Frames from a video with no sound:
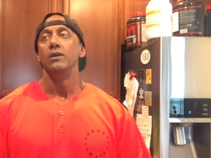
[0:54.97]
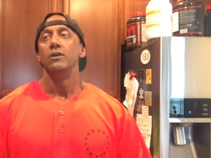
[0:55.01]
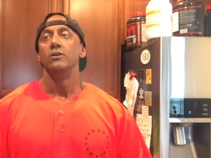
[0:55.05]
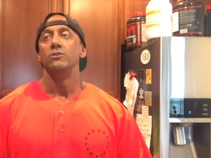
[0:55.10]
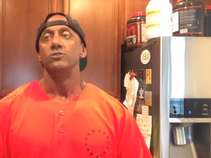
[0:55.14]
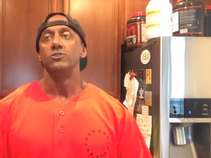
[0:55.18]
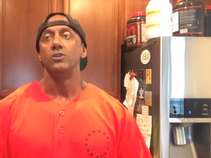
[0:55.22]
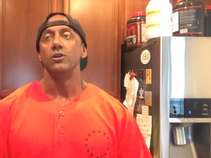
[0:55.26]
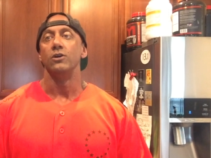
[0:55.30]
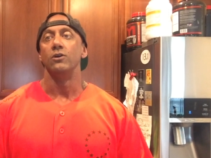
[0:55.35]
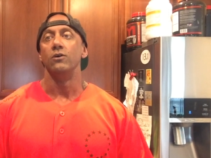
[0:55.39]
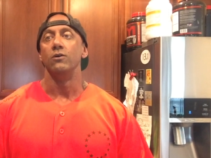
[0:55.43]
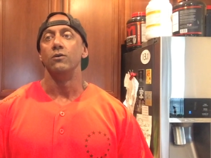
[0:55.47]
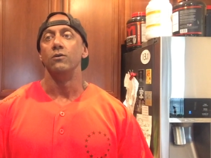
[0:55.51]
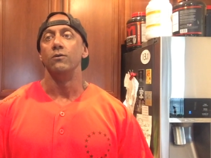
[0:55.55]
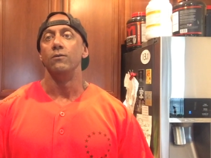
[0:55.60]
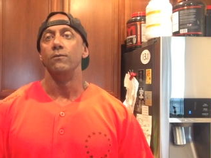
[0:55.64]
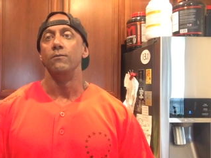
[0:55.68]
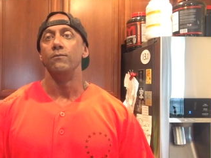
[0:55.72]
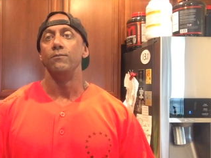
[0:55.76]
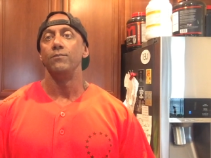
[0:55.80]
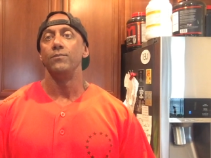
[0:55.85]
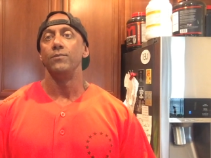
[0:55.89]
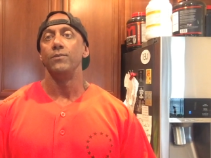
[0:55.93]

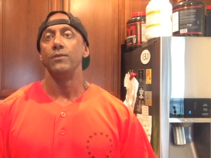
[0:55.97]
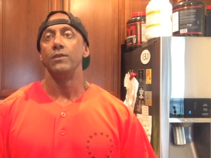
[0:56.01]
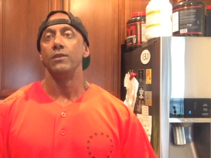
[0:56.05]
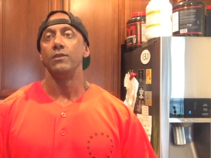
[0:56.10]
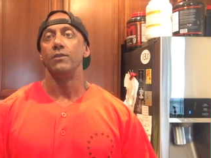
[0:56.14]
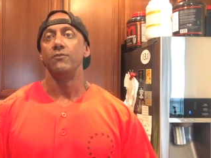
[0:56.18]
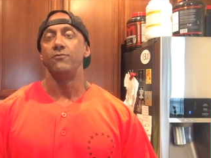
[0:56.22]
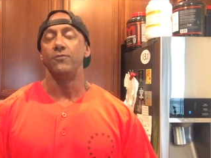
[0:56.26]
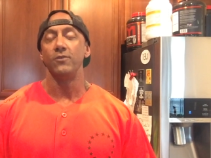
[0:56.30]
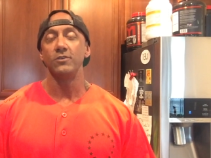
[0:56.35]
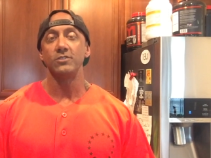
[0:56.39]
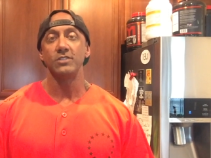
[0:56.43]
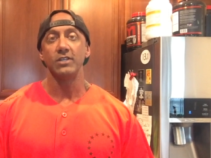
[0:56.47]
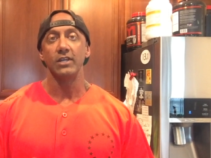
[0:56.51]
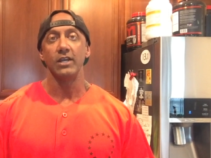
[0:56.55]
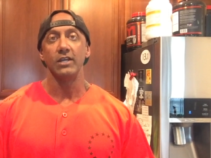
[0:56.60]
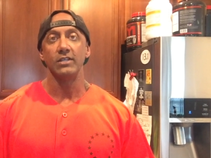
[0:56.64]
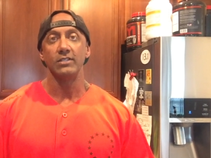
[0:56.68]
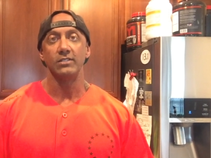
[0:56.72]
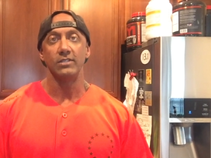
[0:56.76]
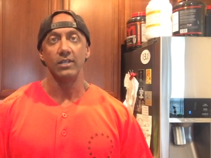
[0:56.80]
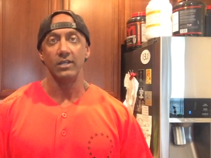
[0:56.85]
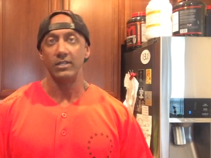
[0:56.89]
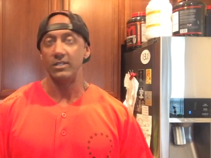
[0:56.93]
So the first thing
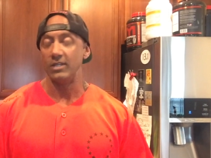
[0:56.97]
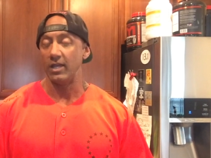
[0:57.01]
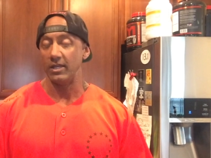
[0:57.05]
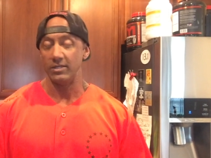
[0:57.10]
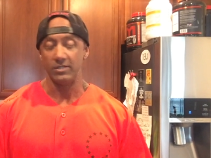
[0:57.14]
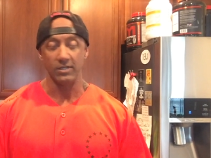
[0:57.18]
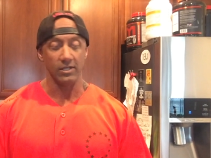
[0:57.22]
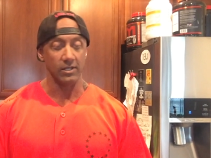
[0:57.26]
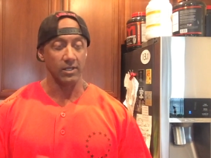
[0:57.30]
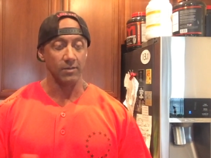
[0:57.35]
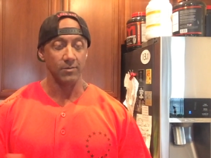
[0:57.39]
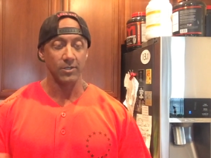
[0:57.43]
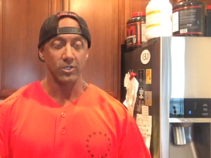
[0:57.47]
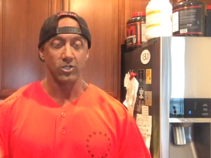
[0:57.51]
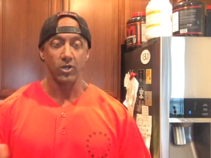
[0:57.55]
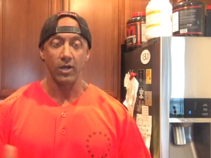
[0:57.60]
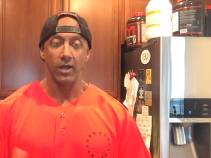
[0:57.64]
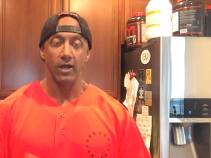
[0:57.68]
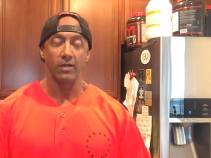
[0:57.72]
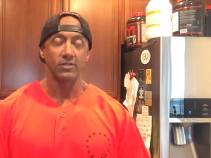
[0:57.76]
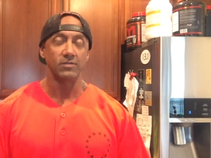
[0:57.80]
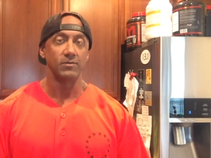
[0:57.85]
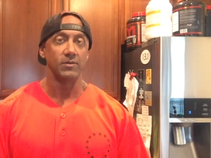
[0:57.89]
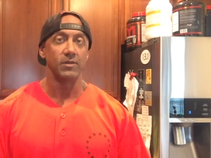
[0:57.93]
I did, I said, let me
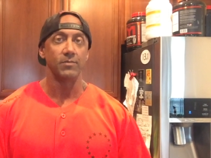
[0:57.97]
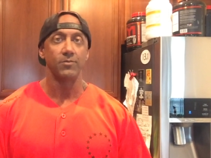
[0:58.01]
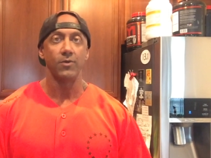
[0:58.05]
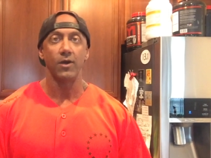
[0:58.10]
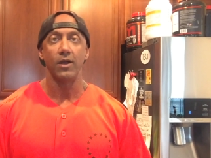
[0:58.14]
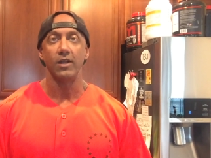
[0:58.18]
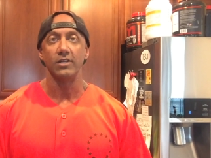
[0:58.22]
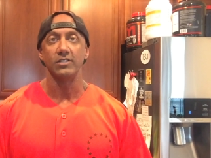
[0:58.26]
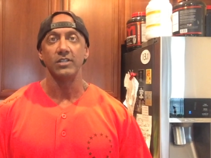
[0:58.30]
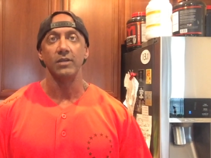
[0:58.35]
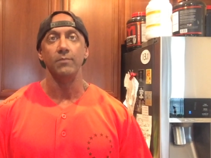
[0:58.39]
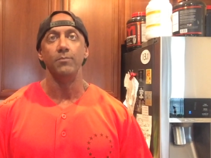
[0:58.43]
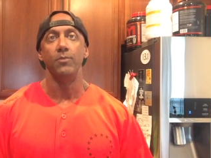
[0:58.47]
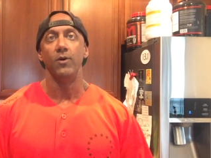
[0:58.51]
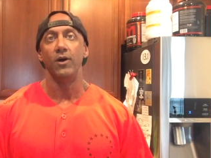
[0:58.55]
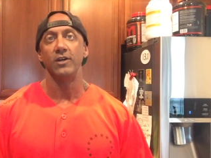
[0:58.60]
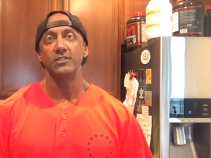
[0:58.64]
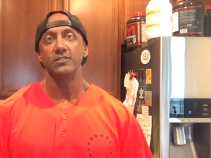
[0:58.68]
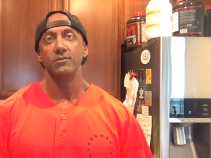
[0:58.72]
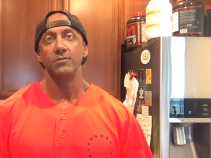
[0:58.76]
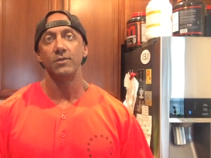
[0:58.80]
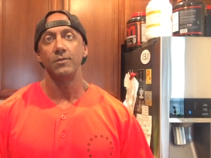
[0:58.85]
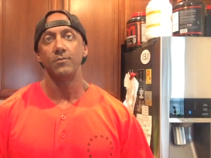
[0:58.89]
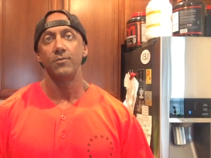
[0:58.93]
try out some of the products. I
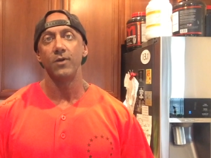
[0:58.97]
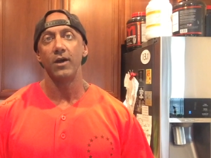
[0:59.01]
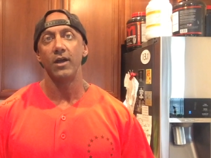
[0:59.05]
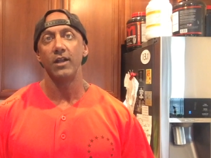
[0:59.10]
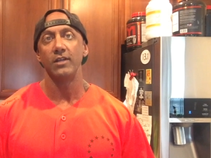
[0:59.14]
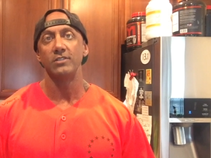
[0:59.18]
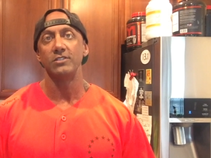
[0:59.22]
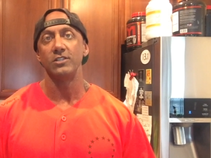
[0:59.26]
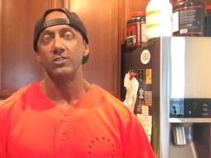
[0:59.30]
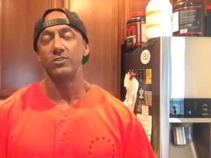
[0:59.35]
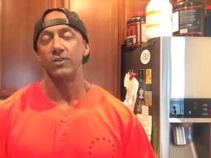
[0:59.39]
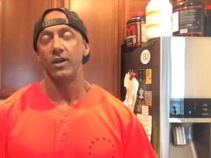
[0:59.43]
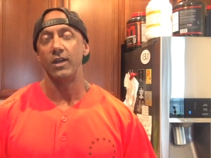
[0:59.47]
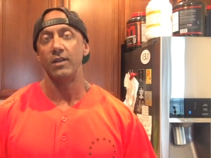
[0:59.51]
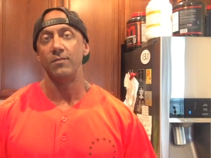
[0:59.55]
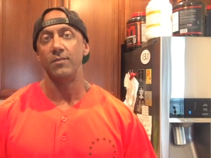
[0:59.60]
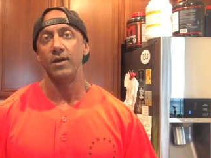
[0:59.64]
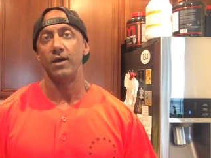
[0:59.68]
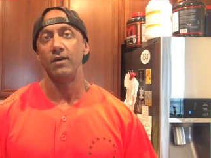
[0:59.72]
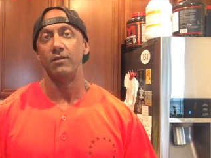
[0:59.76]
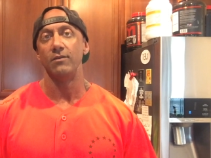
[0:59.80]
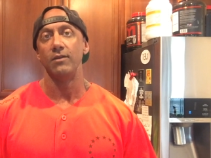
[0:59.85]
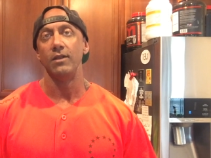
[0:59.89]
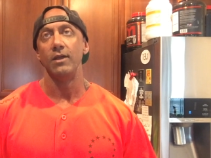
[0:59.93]
bought some of the products, I tried them
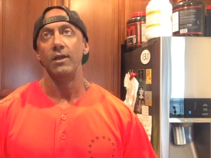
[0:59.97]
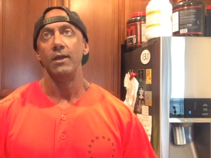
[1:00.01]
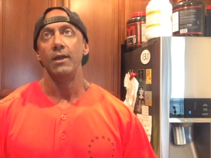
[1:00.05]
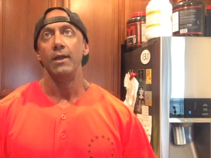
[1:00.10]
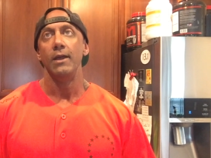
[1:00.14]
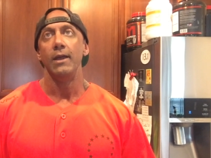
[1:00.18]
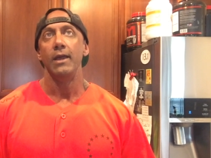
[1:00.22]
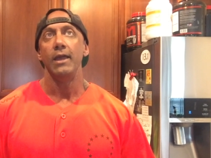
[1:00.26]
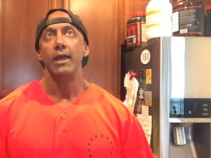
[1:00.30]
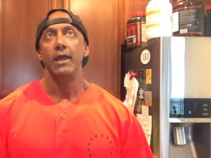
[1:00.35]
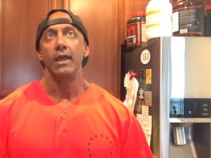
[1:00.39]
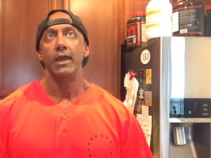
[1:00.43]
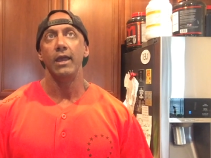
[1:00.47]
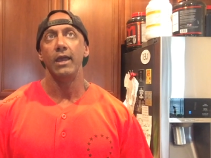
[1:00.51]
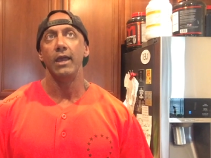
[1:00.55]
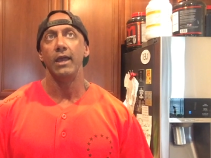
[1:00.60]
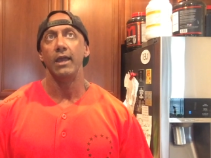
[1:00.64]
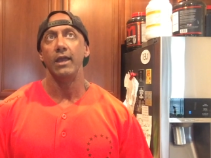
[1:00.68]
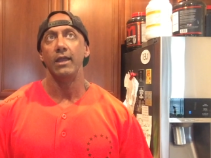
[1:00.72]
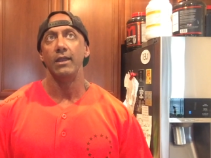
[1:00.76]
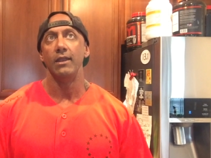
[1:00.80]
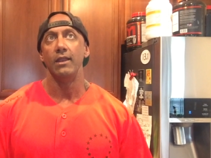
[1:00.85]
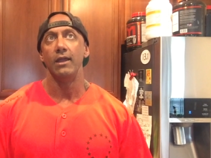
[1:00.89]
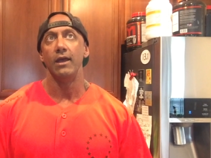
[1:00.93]
out,
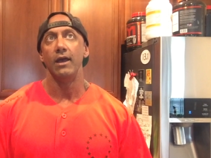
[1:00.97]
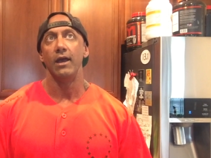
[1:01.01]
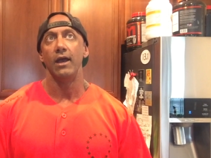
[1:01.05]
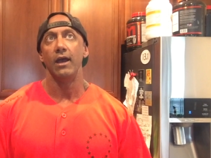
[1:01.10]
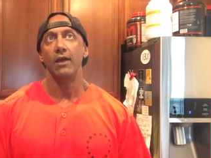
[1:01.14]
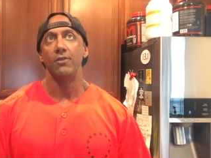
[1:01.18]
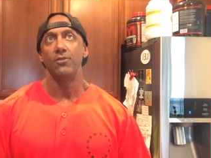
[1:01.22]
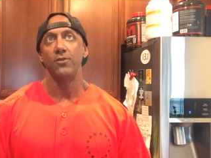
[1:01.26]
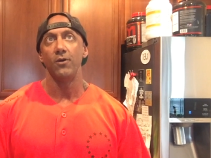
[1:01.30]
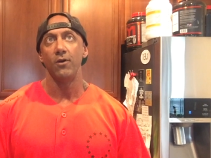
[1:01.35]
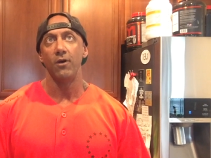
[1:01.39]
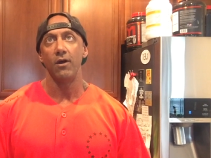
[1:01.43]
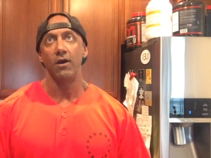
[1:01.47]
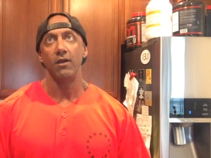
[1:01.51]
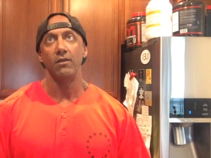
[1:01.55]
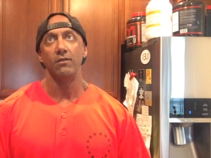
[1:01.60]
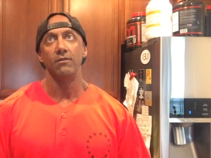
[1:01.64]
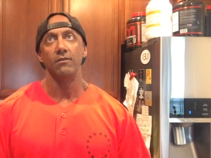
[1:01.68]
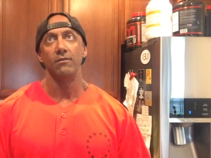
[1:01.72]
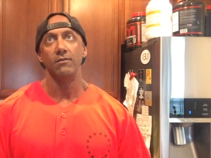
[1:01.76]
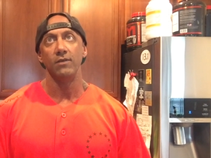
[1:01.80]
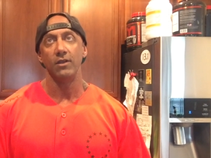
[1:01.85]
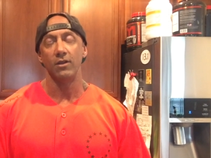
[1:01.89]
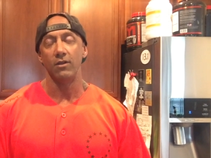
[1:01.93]
and I
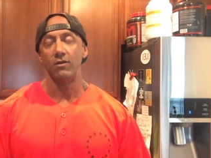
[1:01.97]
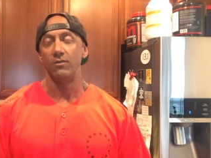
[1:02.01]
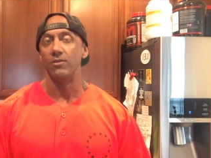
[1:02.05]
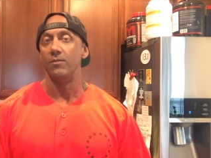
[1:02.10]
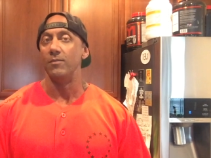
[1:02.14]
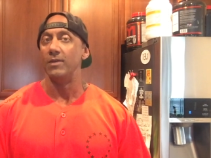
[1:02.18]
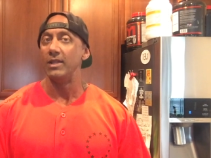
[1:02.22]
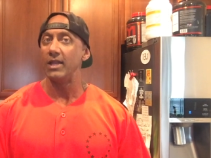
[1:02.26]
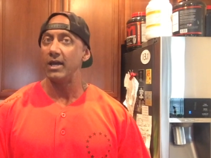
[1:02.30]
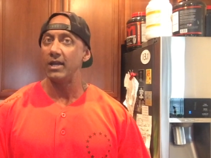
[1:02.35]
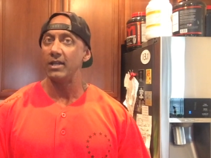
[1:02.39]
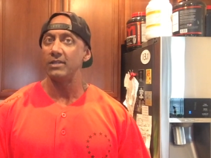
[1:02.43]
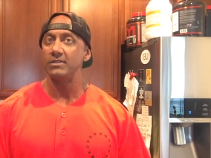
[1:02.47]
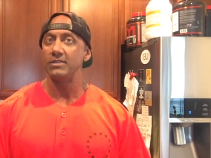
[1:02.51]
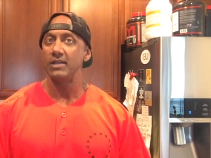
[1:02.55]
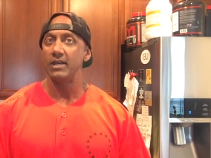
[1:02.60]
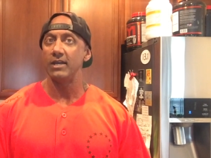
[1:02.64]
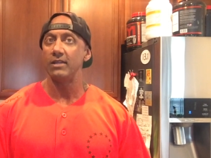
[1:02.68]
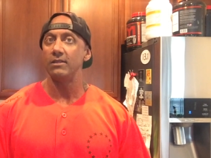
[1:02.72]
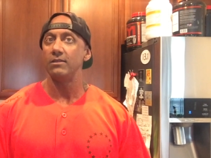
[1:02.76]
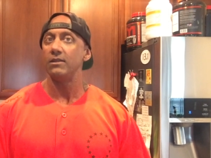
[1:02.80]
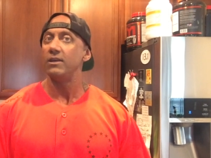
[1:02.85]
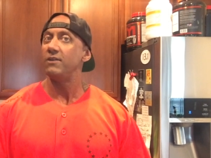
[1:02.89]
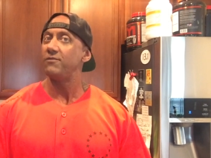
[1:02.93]
thought, you know, the
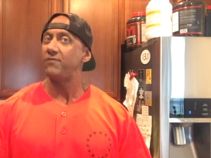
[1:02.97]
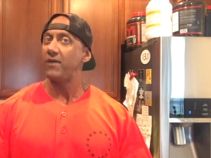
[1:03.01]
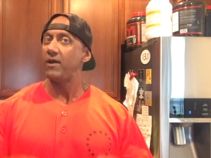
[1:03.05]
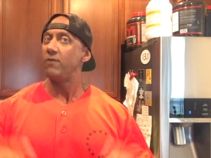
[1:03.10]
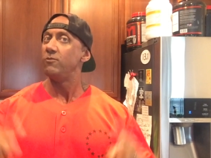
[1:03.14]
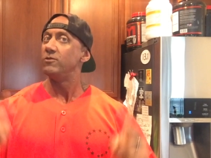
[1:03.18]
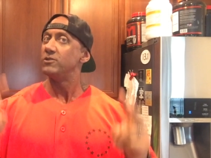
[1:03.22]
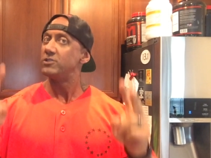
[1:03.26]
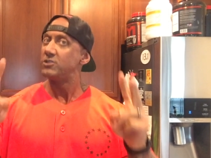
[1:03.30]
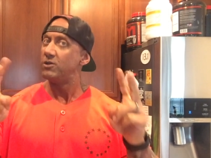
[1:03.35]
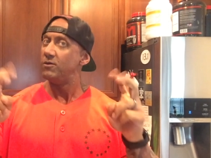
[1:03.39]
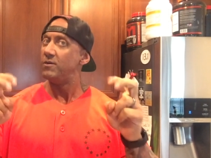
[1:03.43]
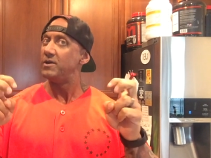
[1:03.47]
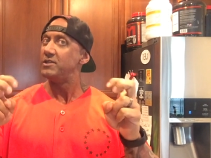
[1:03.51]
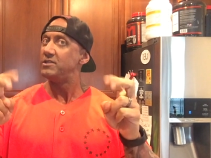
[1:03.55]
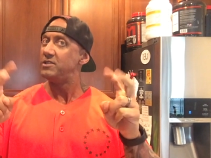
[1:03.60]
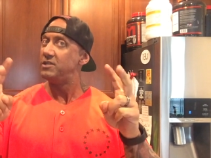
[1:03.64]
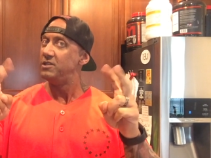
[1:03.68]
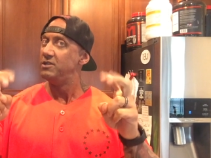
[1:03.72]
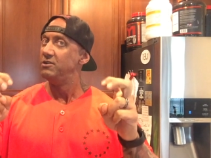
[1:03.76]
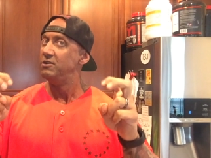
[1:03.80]
melanotan, if I was going to